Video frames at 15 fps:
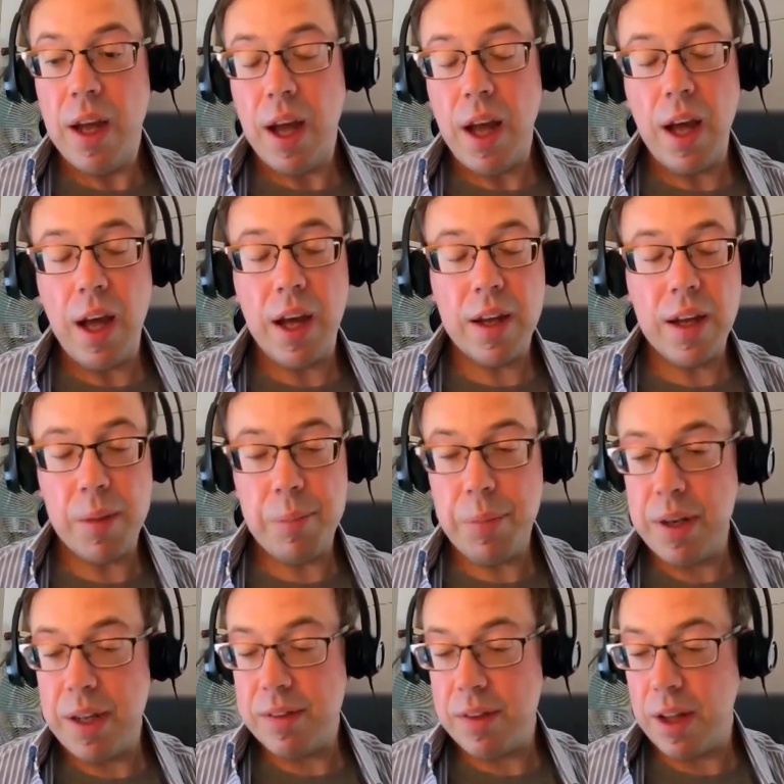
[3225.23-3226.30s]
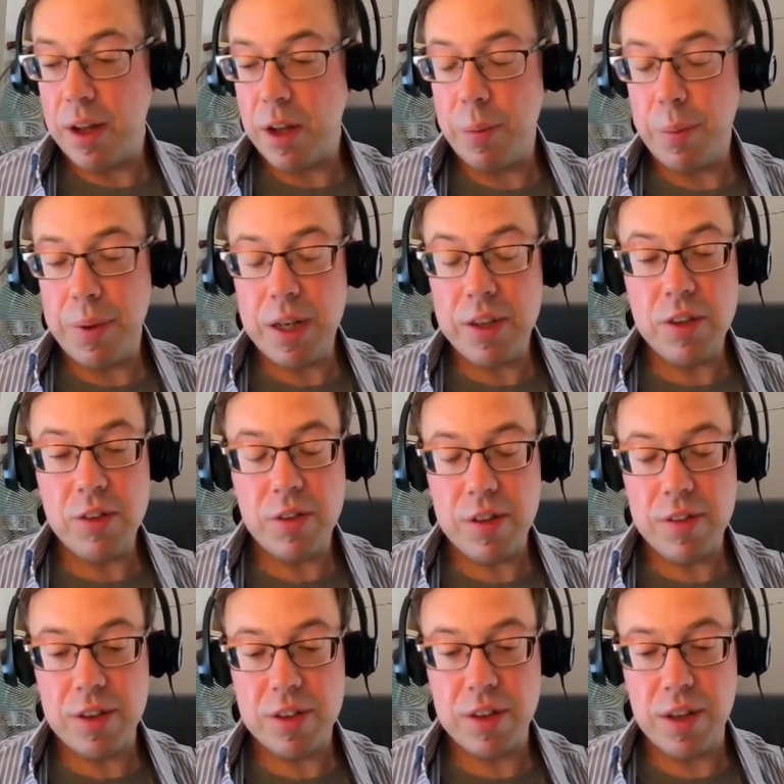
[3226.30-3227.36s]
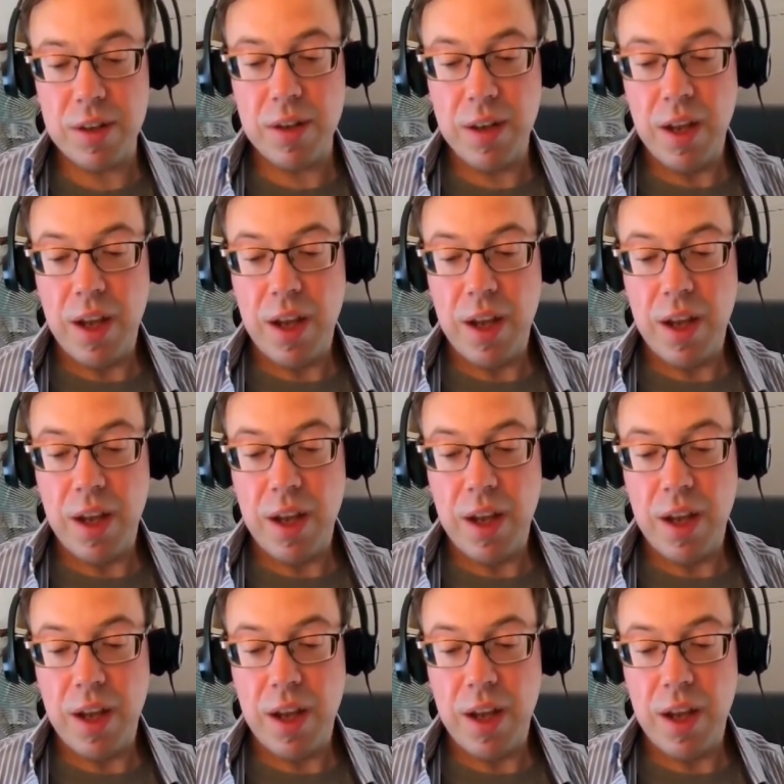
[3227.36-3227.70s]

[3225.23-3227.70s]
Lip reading: companies like Open Energy Transition.